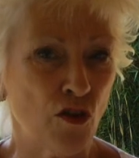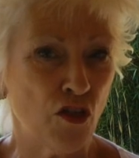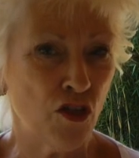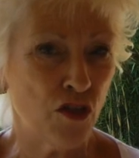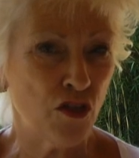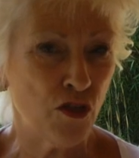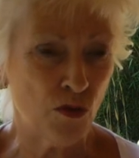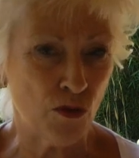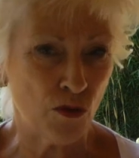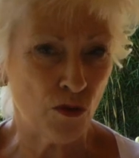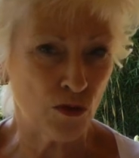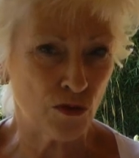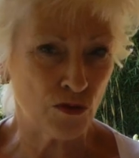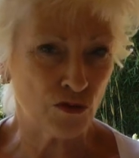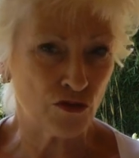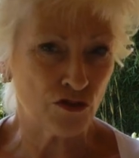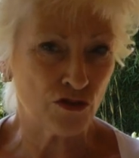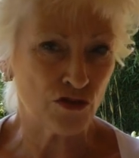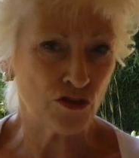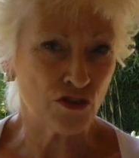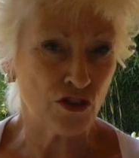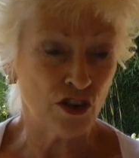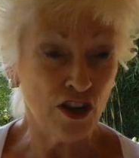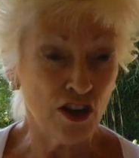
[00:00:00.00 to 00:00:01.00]

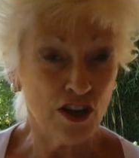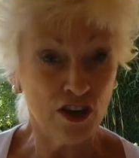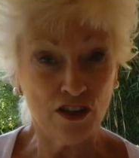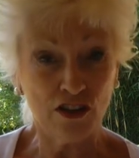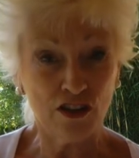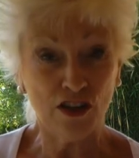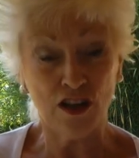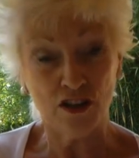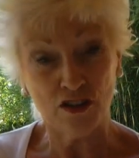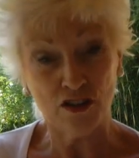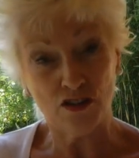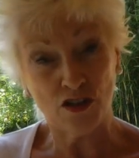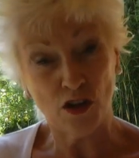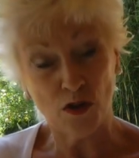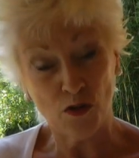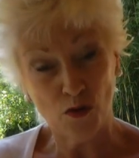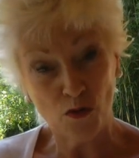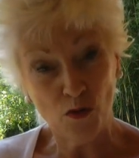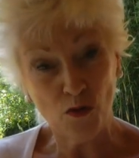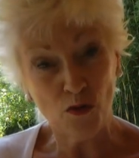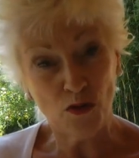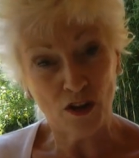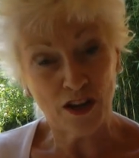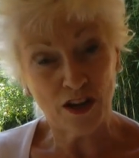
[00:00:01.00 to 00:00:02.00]
thoughts.
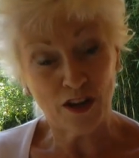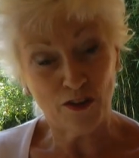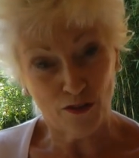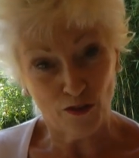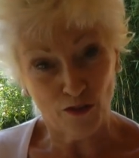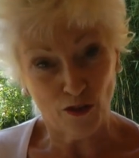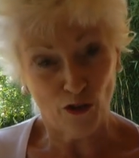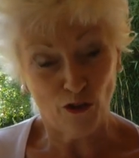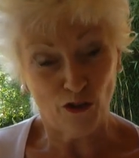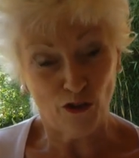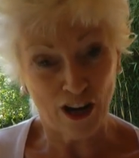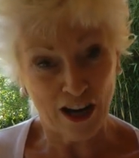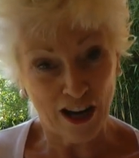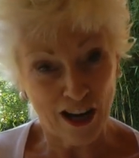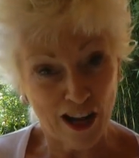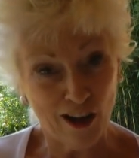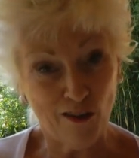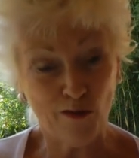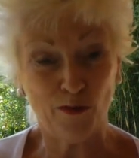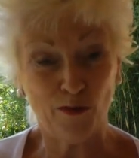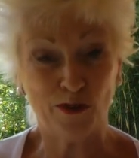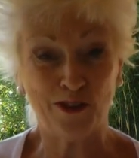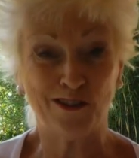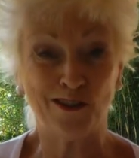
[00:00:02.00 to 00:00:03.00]
So if you're in
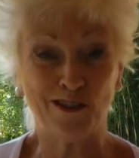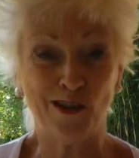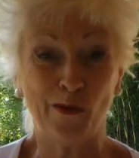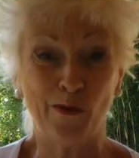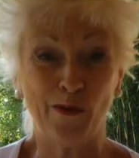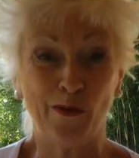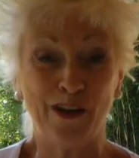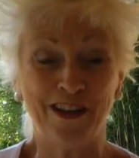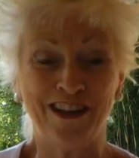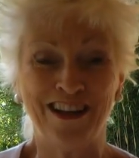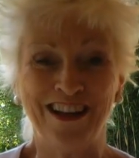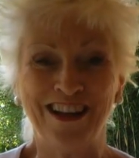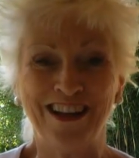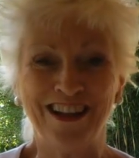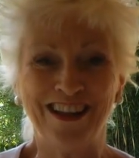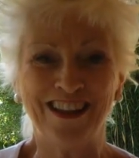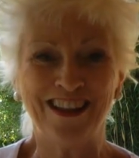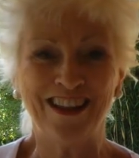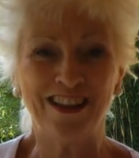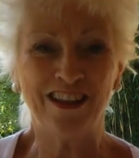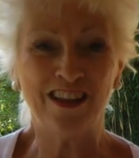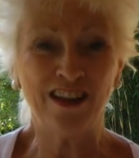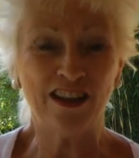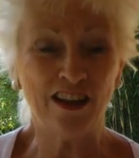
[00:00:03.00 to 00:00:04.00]
love with someone,
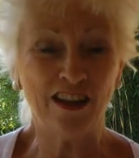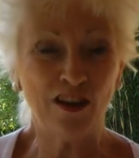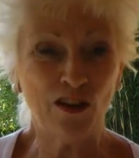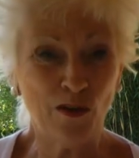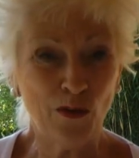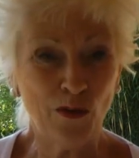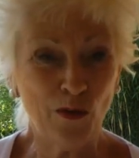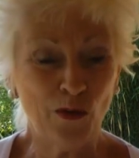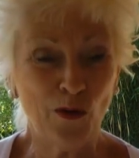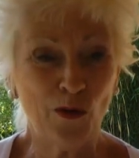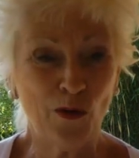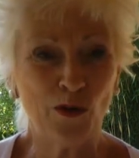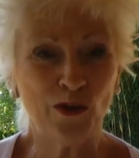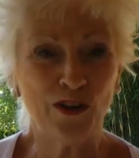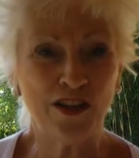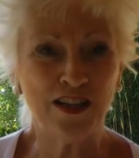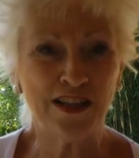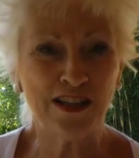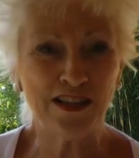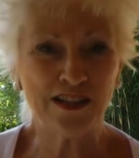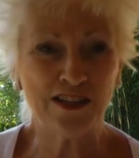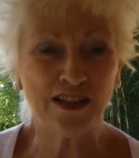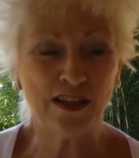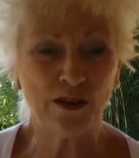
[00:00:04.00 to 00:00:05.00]
the cord
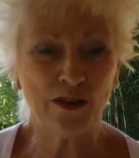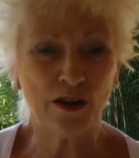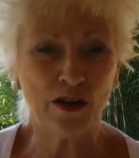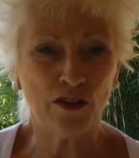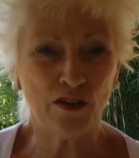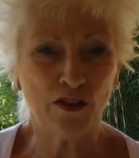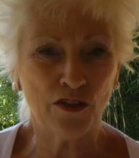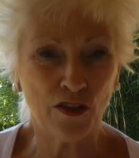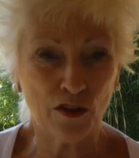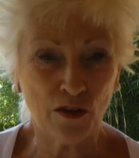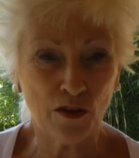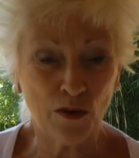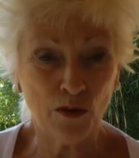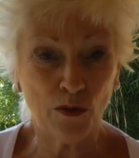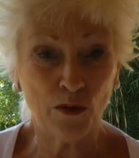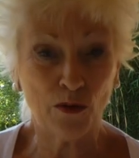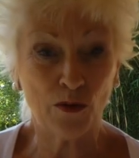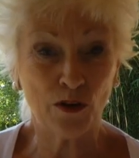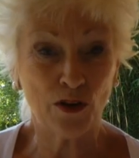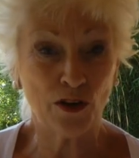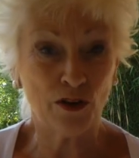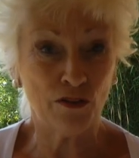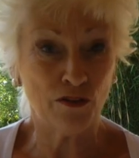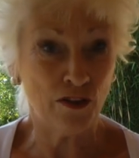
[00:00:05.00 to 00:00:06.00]
is the
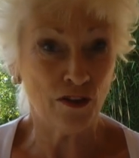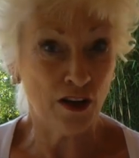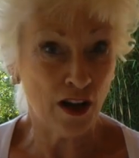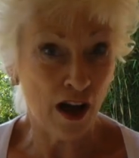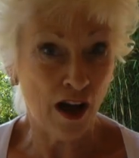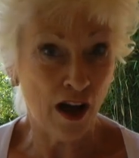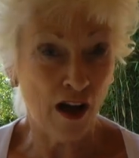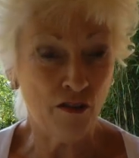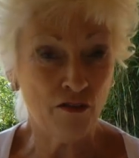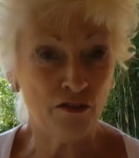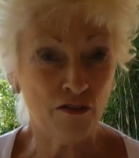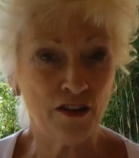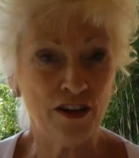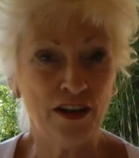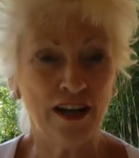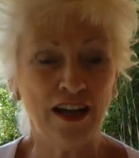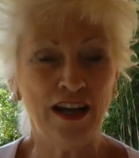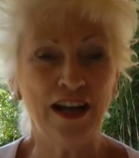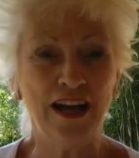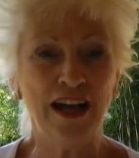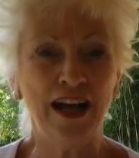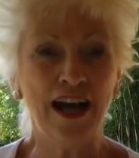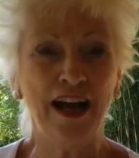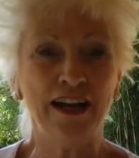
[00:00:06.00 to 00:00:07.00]
cord of love,
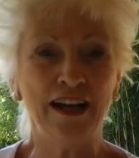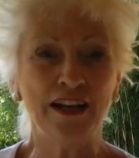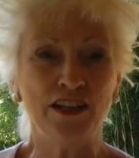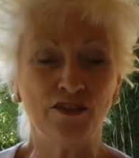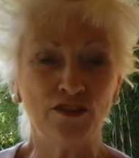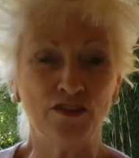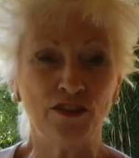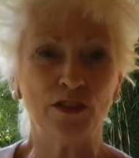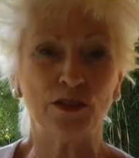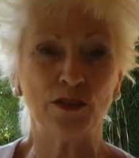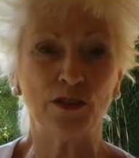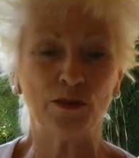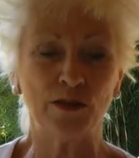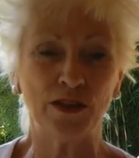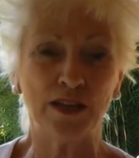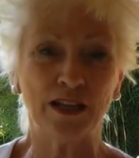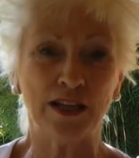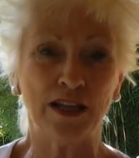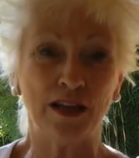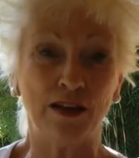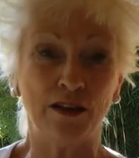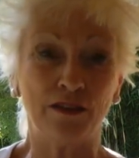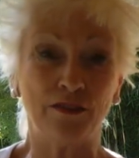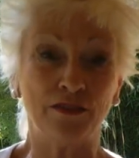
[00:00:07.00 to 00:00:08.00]
and it's filled with
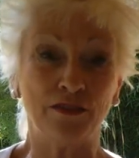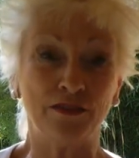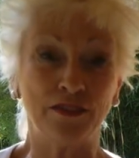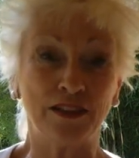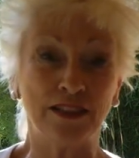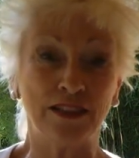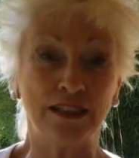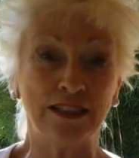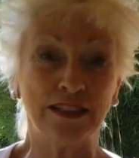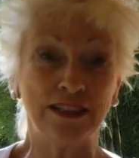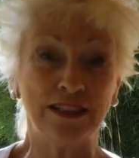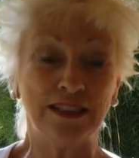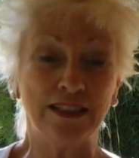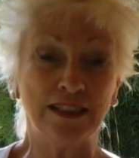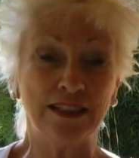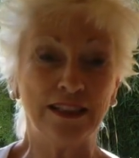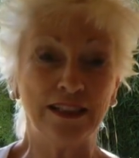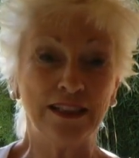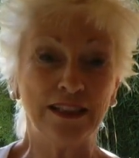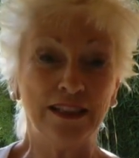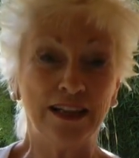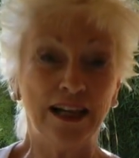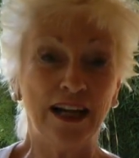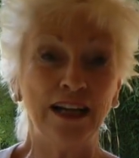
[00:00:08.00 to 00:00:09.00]
love.
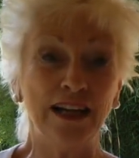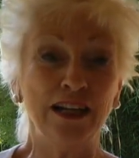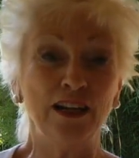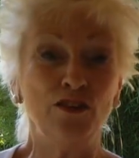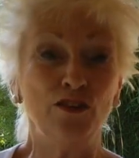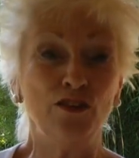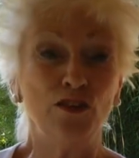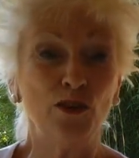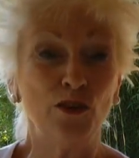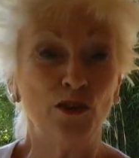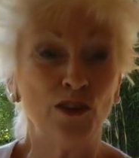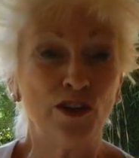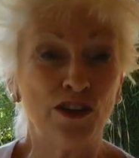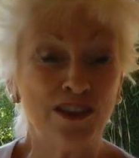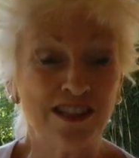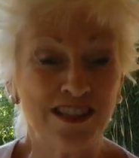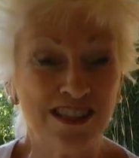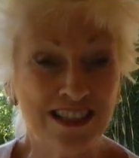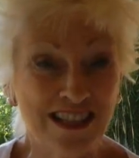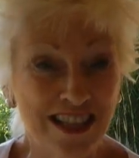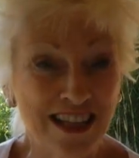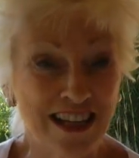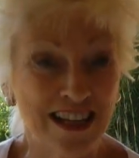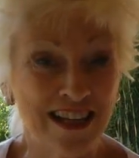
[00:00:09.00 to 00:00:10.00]
And if you could
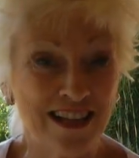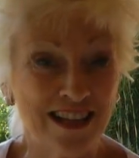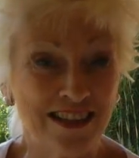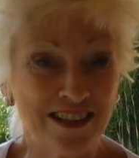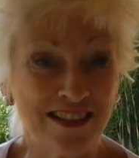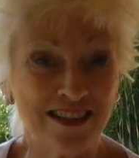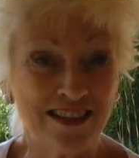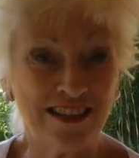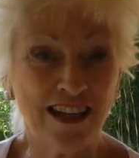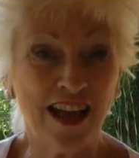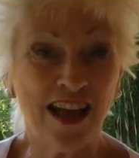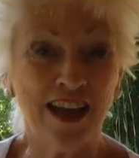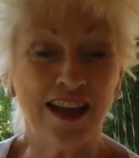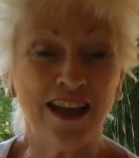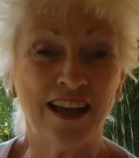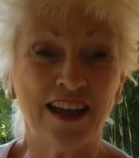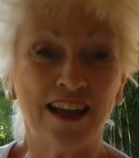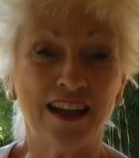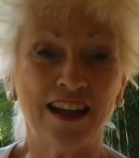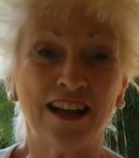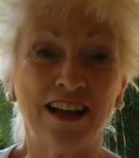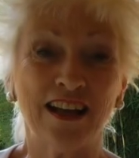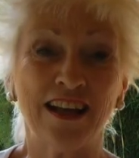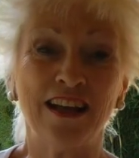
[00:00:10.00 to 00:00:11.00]
see it
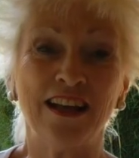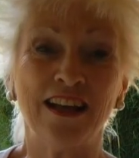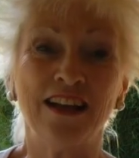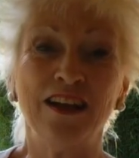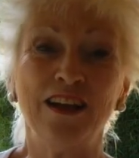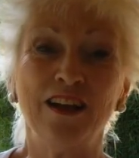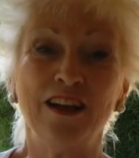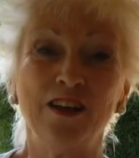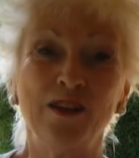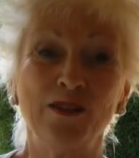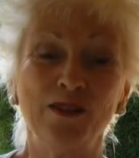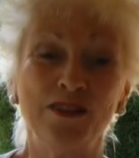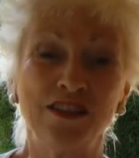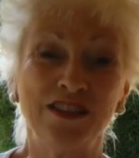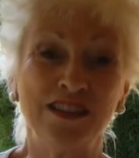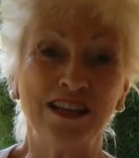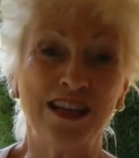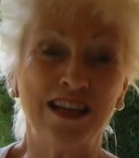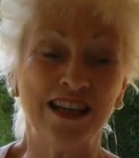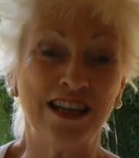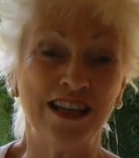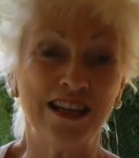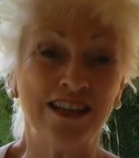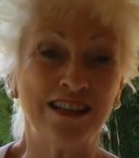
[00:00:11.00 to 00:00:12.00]
psychically, you'd
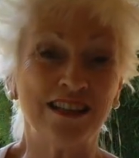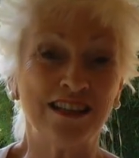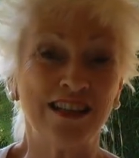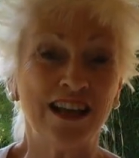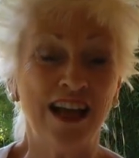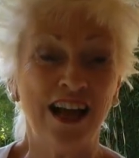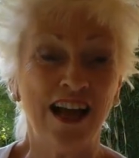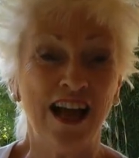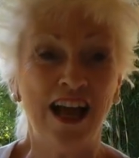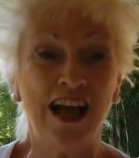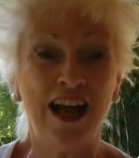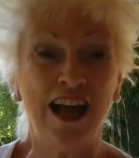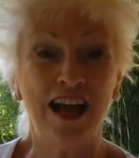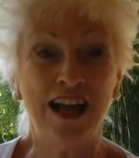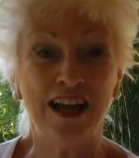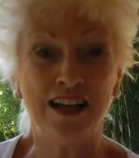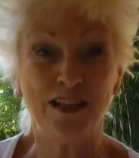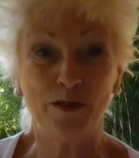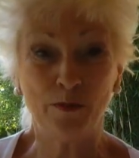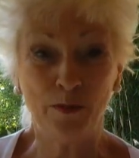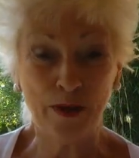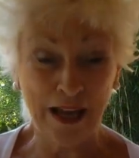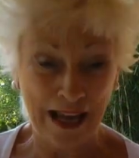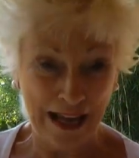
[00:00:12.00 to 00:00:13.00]
see it as
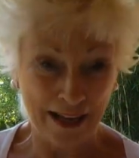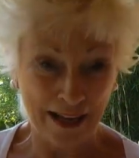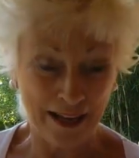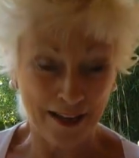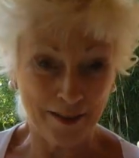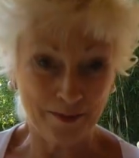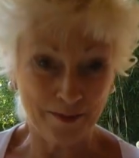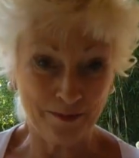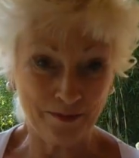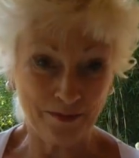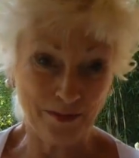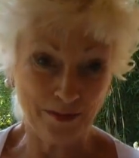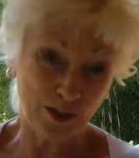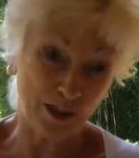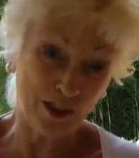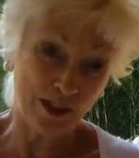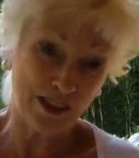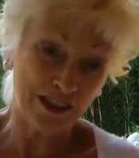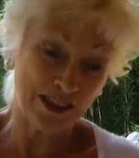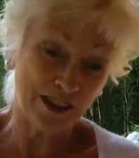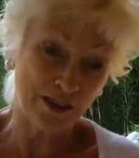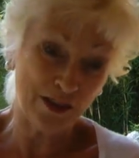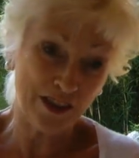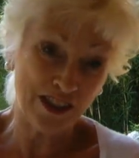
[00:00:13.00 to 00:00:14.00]
pink,
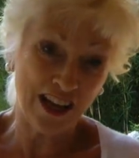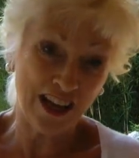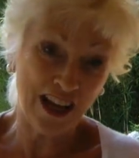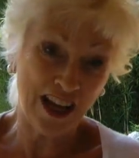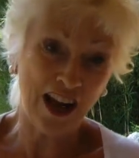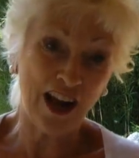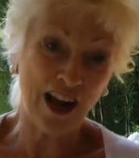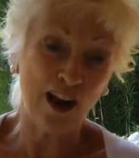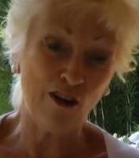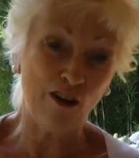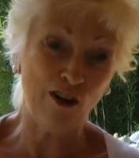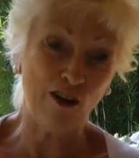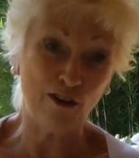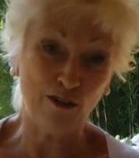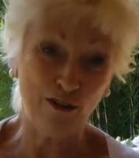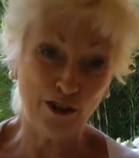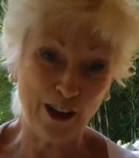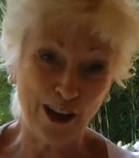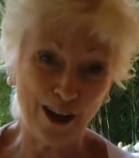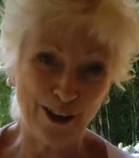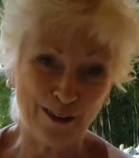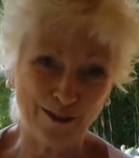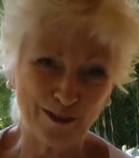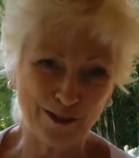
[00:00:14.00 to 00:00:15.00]
the colour of
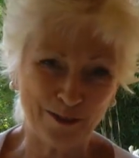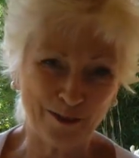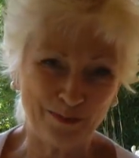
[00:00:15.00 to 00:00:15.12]
love.